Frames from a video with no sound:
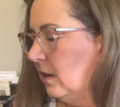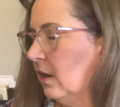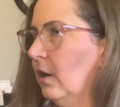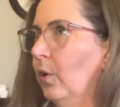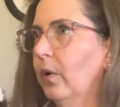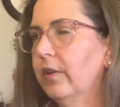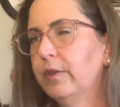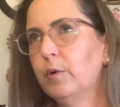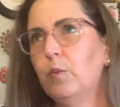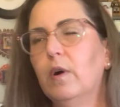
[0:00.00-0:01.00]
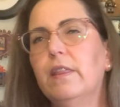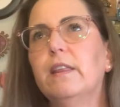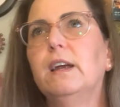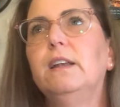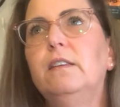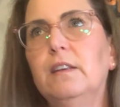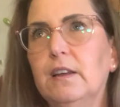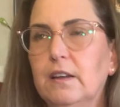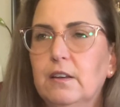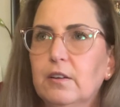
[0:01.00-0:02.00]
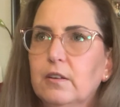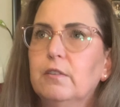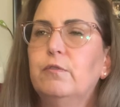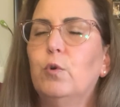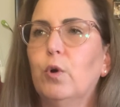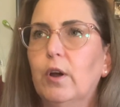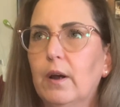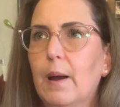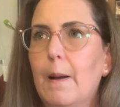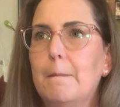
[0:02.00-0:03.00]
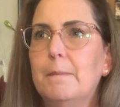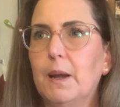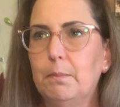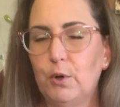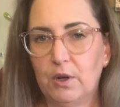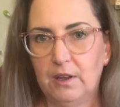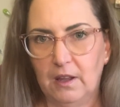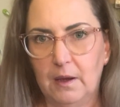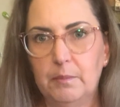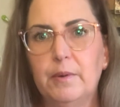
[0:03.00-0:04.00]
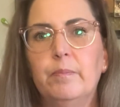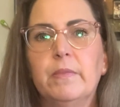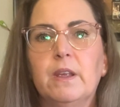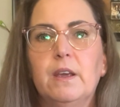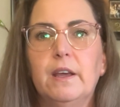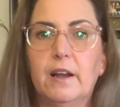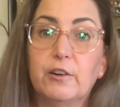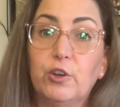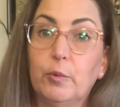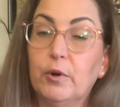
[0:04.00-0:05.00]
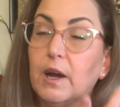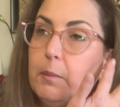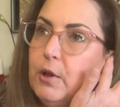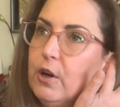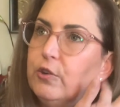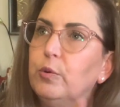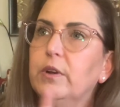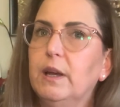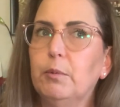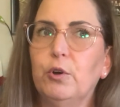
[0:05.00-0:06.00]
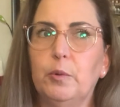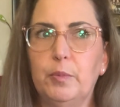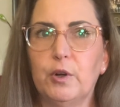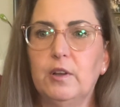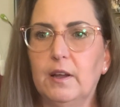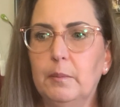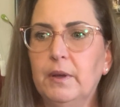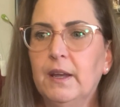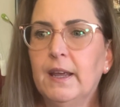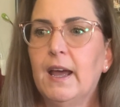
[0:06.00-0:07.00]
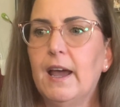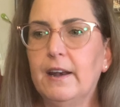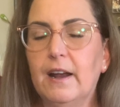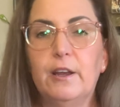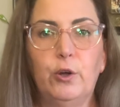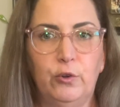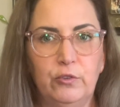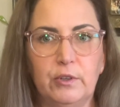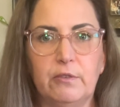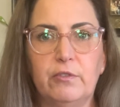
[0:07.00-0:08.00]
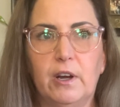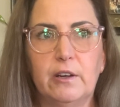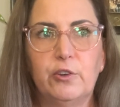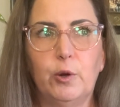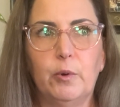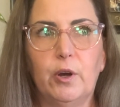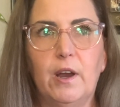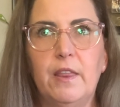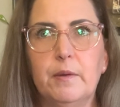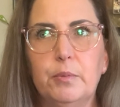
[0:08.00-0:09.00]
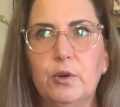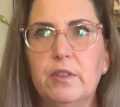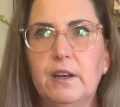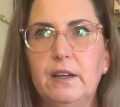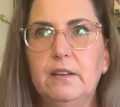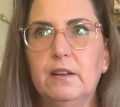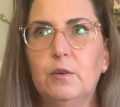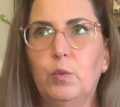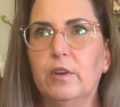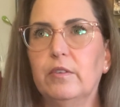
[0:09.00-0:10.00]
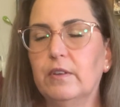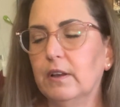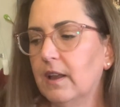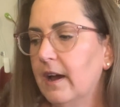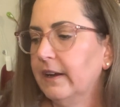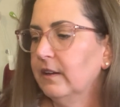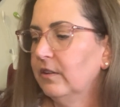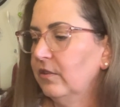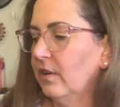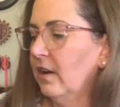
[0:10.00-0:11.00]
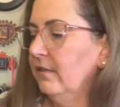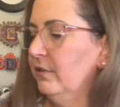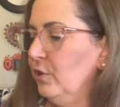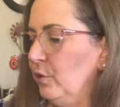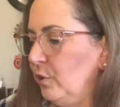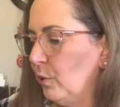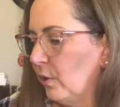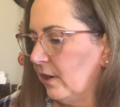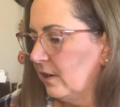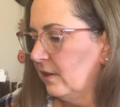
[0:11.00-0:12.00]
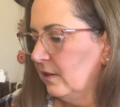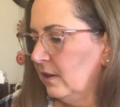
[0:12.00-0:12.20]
Oh, the one that I did for my book club in October. I belong to a neighborhood book club and I hosted for October. And the book that I did was The Lions of New York.